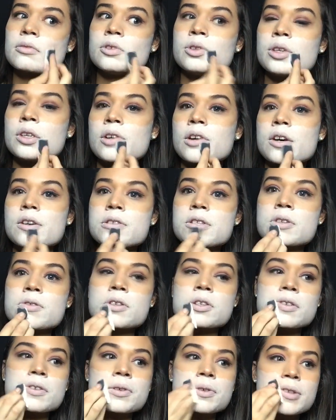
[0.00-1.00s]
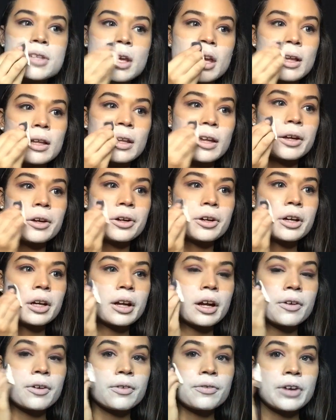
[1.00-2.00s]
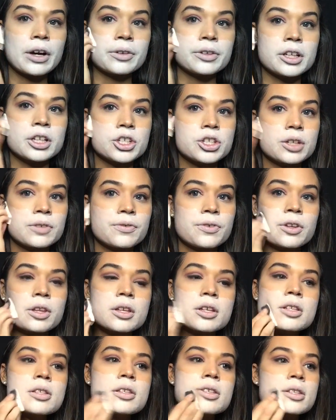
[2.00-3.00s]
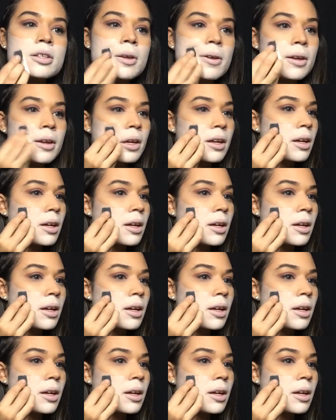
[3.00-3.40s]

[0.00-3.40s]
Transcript: You can also use a lighter foundation for this.